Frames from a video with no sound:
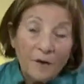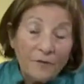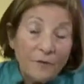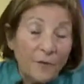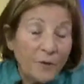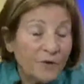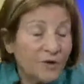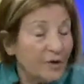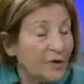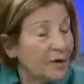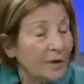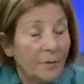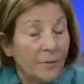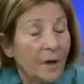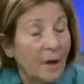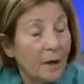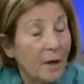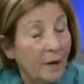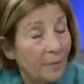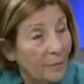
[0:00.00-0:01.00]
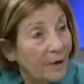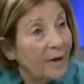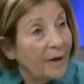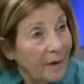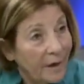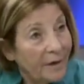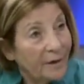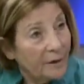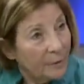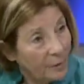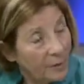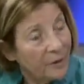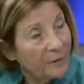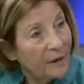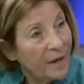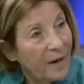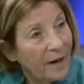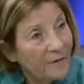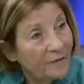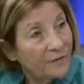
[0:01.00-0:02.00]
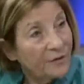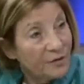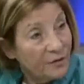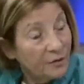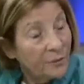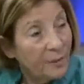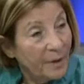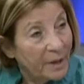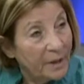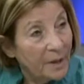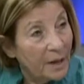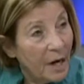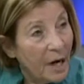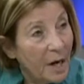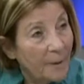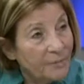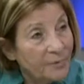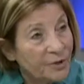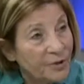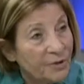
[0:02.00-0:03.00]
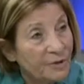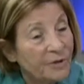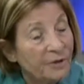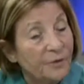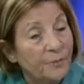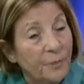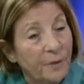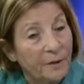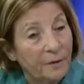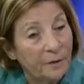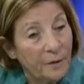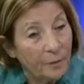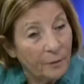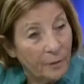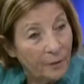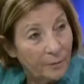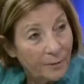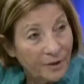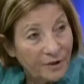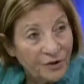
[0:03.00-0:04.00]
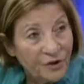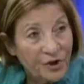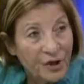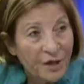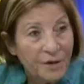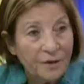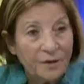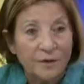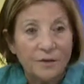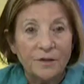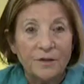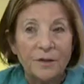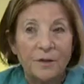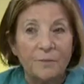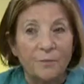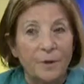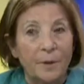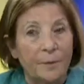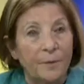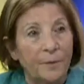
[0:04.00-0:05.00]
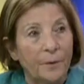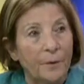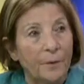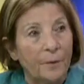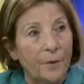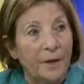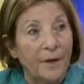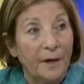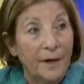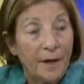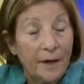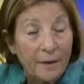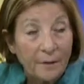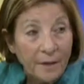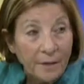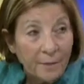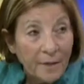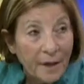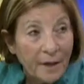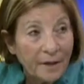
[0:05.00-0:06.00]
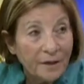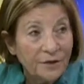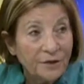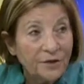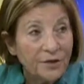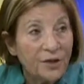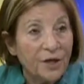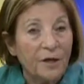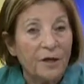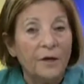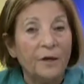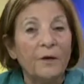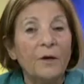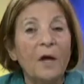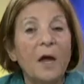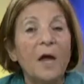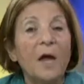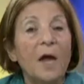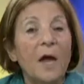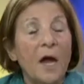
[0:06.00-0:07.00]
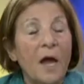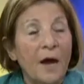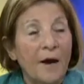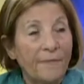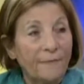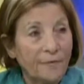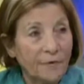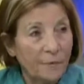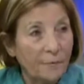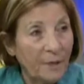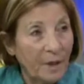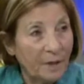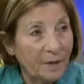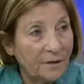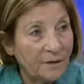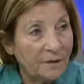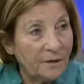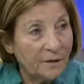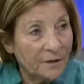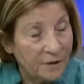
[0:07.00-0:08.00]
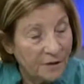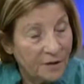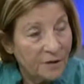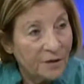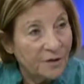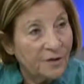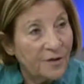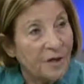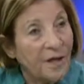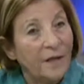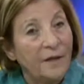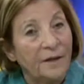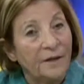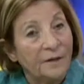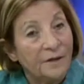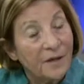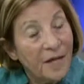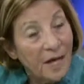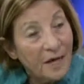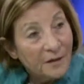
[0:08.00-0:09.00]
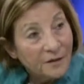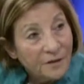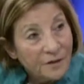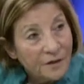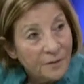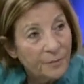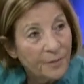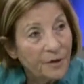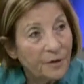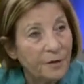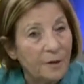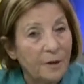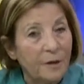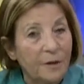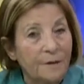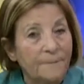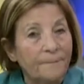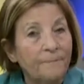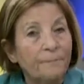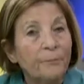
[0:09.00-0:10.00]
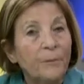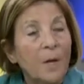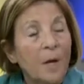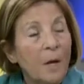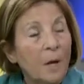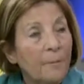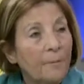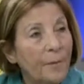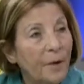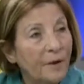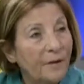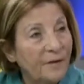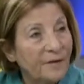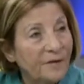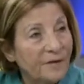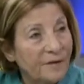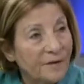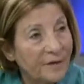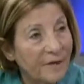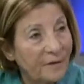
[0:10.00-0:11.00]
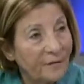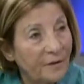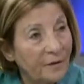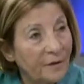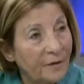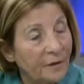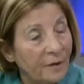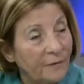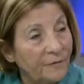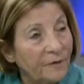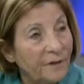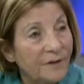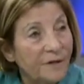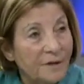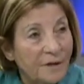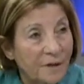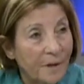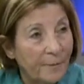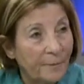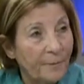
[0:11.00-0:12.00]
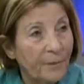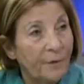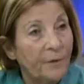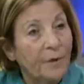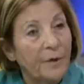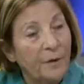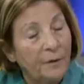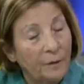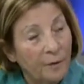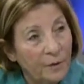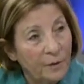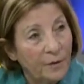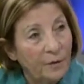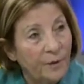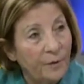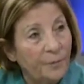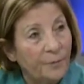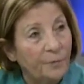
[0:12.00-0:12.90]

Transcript: Unfortunately, in Montgomery County, we don't have too many options, but there will be changes, and people who are now in managed care have to make decisions, and this has to be done by the 7th of December in order